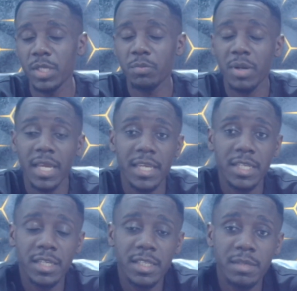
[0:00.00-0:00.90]

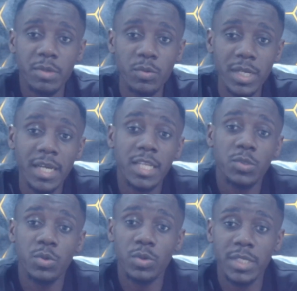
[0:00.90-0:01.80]
played in the midweek
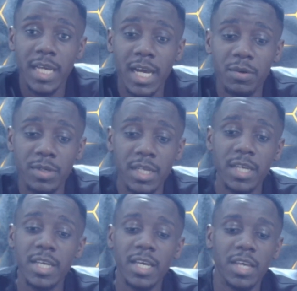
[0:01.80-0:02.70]
against Luton Town
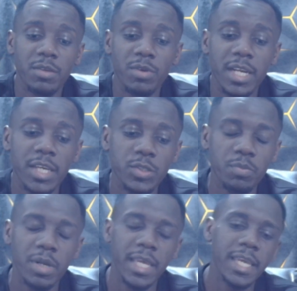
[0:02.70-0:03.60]
and they're gonna hate to
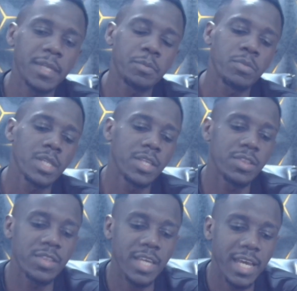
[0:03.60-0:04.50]
play
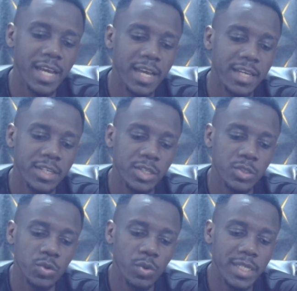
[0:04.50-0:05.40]
their
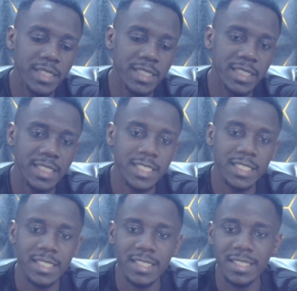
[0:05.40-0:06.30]

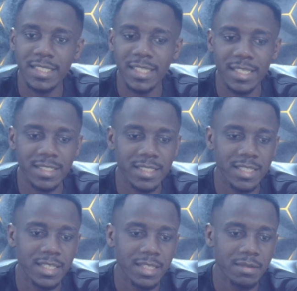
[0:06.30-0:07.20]
26th
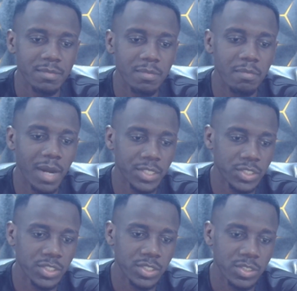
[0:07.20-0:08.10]

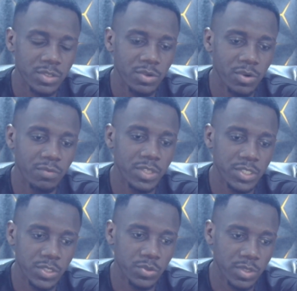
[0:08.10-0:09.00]
match of the
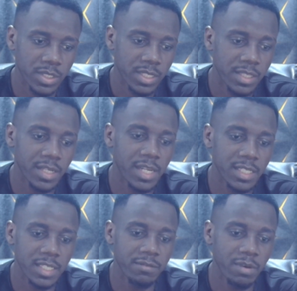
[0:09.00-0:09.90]
season. That
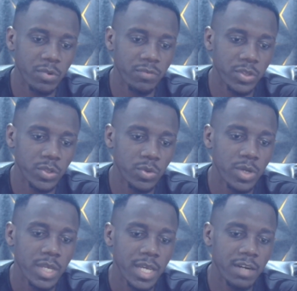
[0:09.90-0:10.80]
is Liverpool for you.
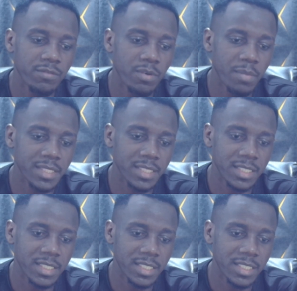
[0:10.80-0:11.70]
And for Man
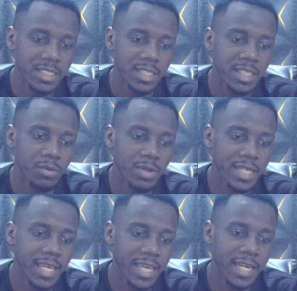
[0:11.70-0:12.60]
City, they went
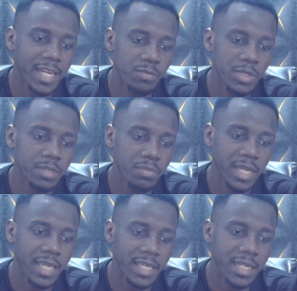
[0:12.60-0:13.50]
ahead and really
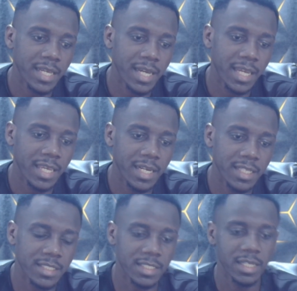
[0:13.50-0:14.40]
played
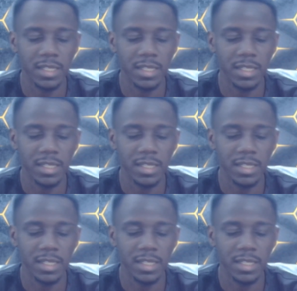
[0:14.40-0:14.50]
against